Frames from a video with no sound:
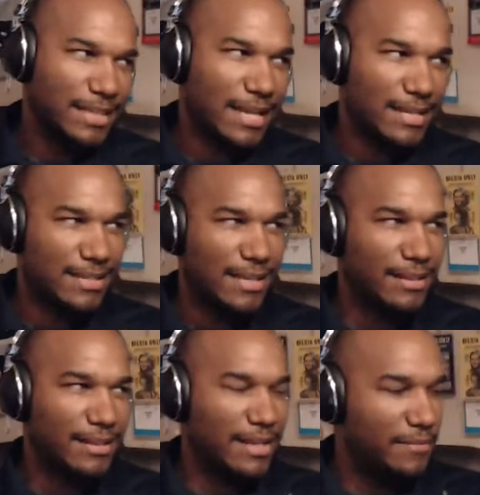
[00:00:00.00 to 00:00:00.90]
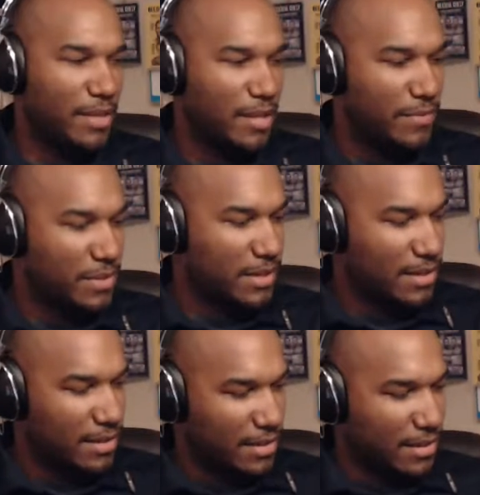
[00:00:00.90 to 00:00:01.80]
I can see it. Like, if you
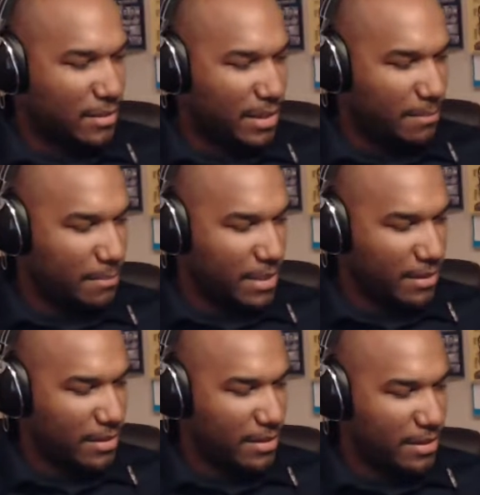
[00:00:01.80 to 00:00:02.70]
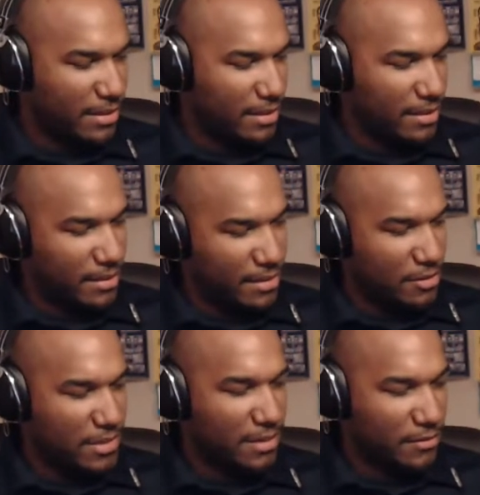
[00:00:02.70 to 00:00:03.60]
start, getting bigger and
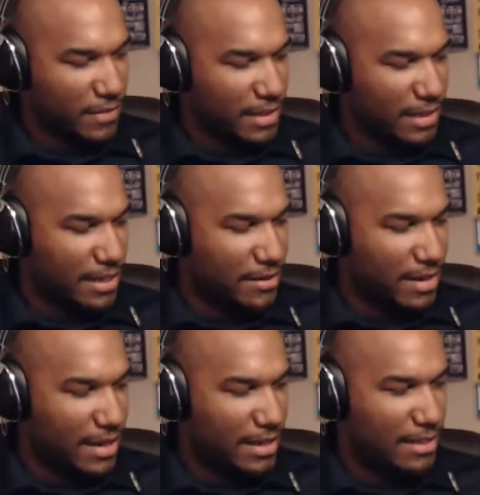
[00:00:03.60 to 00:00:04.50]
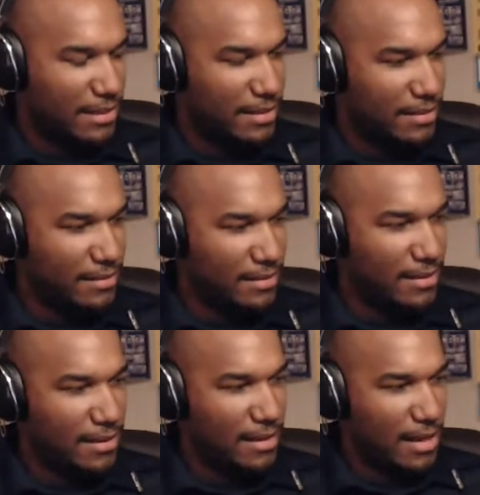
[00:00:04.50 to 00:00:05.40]
you still feel like you're not getting
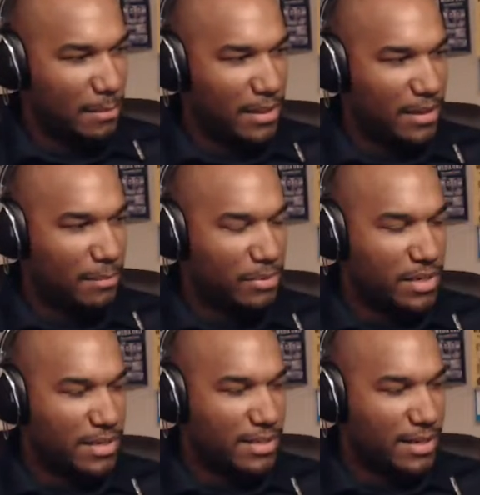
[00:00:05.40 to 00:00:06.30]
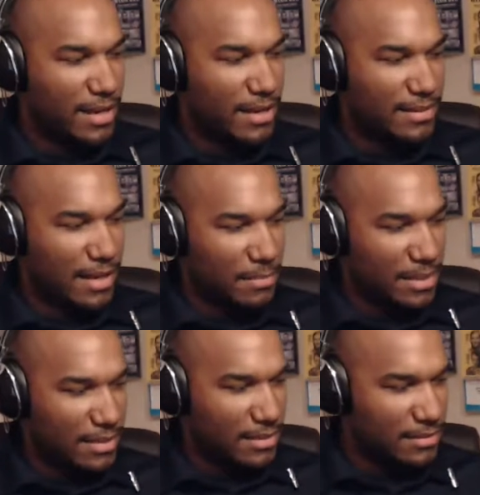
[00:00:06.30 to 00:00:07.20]
a bigger push, then yeah, it's time
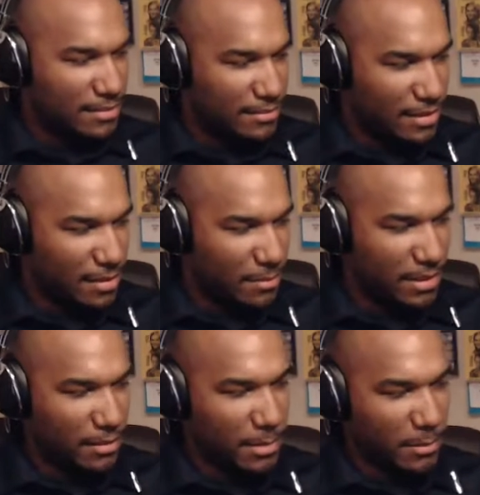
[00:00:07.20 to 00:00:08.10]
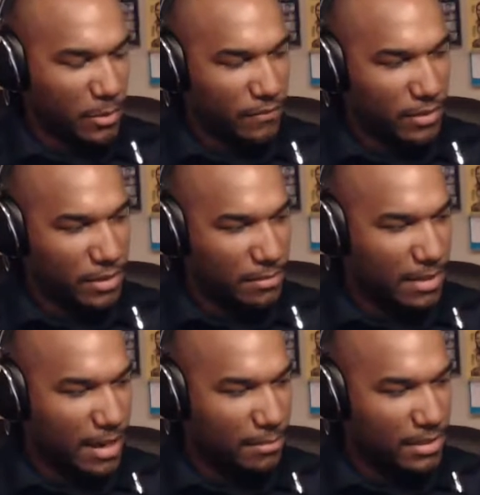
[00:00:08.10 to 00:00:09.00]
to be a little bit more vocal
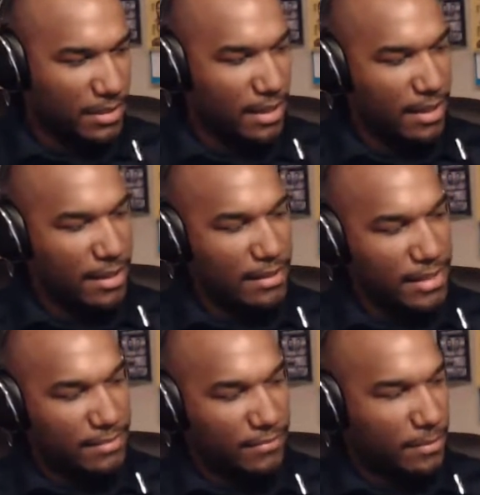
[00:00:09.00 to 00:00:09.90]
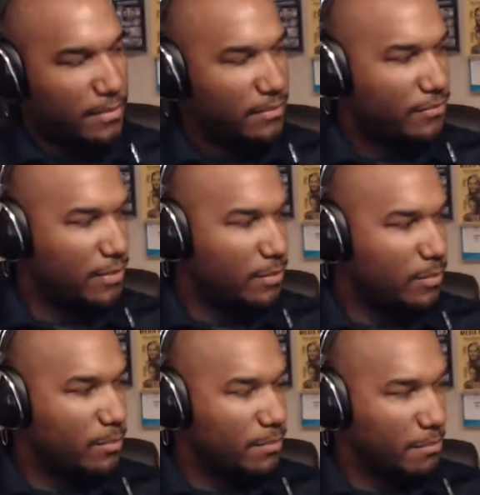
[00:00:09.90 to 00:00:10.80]
about it. But at least for
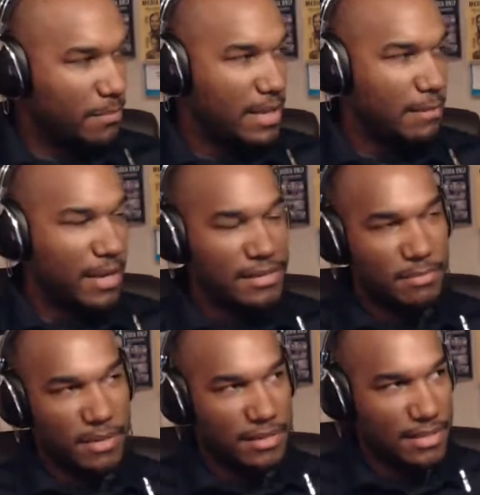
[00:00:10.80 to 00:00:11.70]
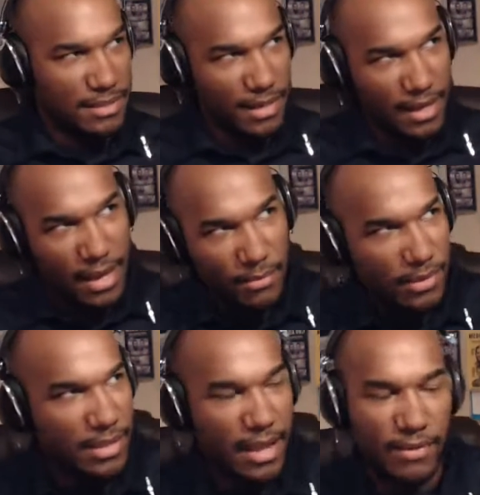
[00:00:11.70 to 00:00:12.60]
me and my experiences, like, I
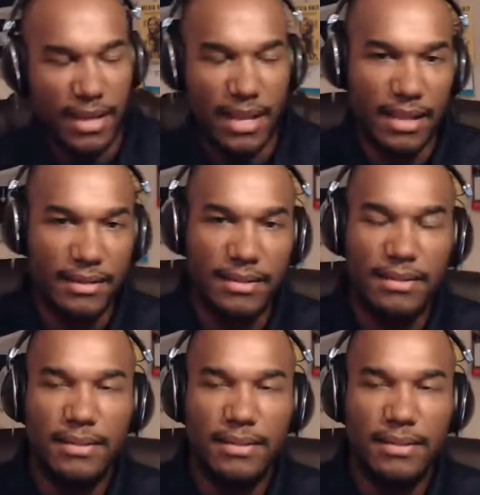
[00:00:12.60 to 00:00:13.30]
really haven't had